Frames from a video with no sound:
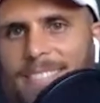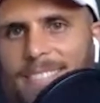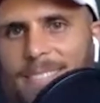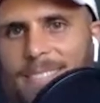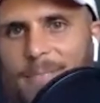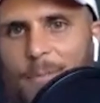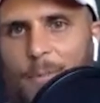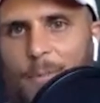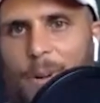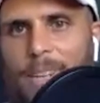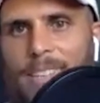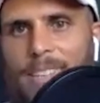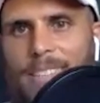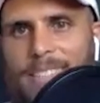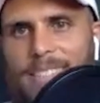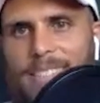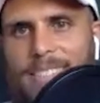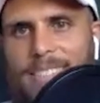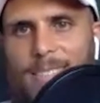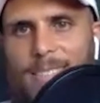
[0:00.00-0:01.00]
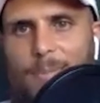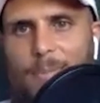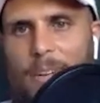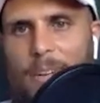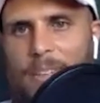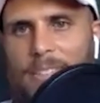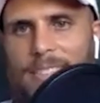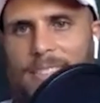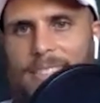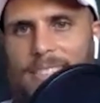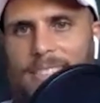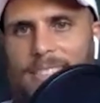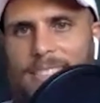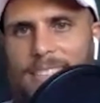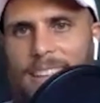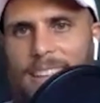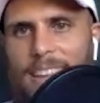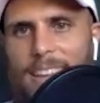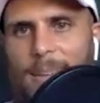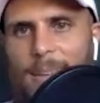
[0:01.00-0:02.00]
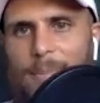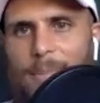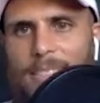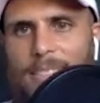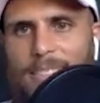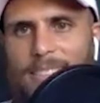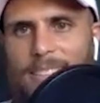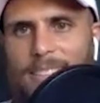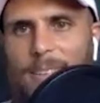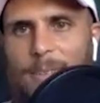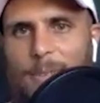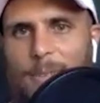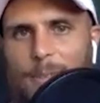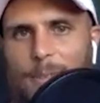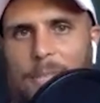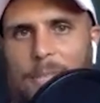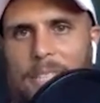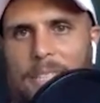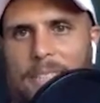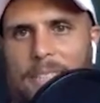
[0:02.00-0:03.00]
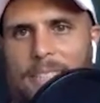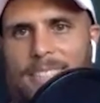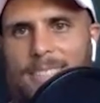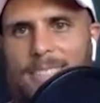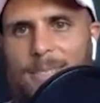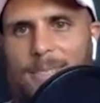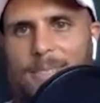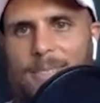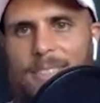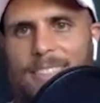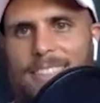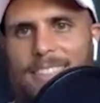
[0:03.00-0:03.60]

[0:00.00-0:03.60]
went into democracy as a scam and God knows what else. So